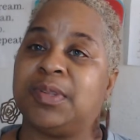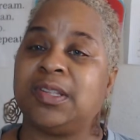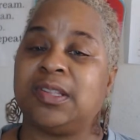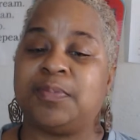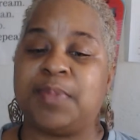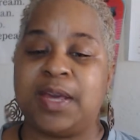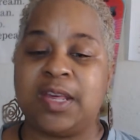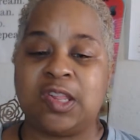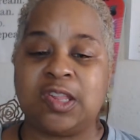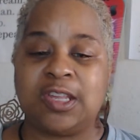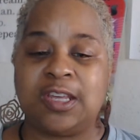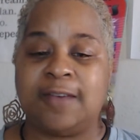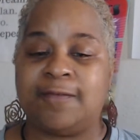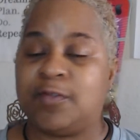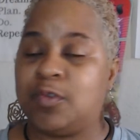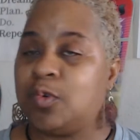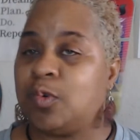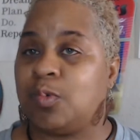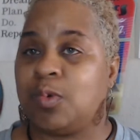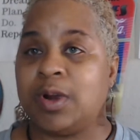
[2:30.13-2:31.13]
especially if
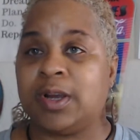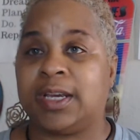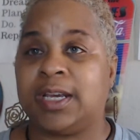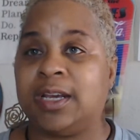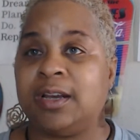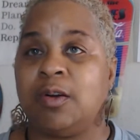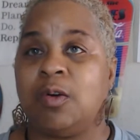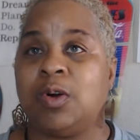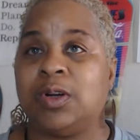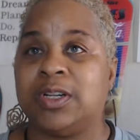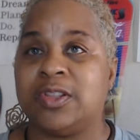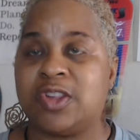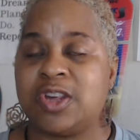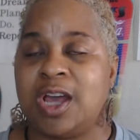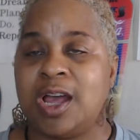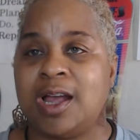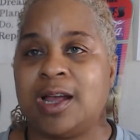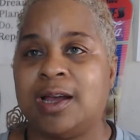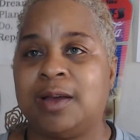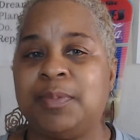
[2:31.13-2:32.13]
you're working on a
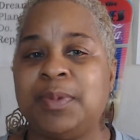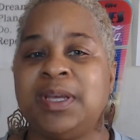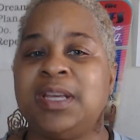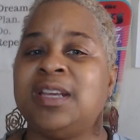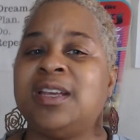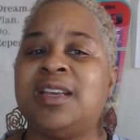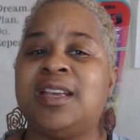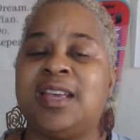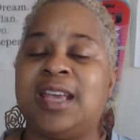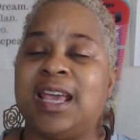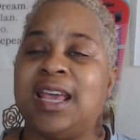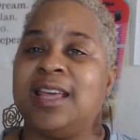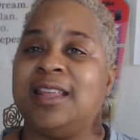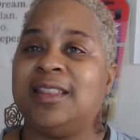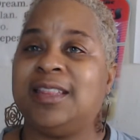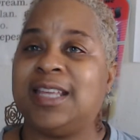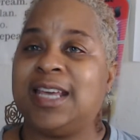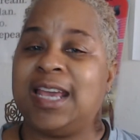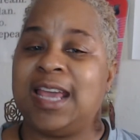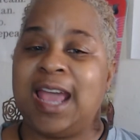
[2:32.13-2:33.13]
job and
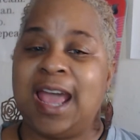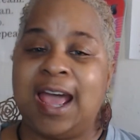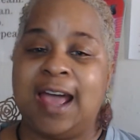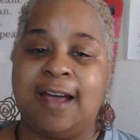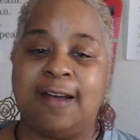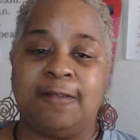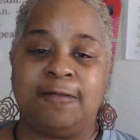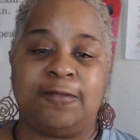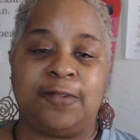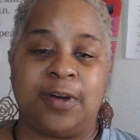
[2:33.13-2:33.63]
they have